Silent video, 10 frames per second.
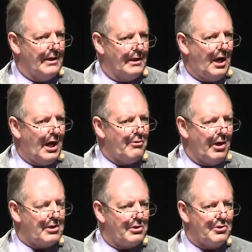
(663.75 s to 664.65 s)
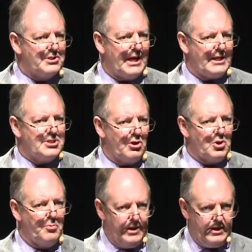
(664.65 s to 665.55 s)
a hierarchical
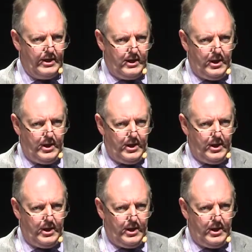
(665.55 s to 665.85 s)
taxonomy,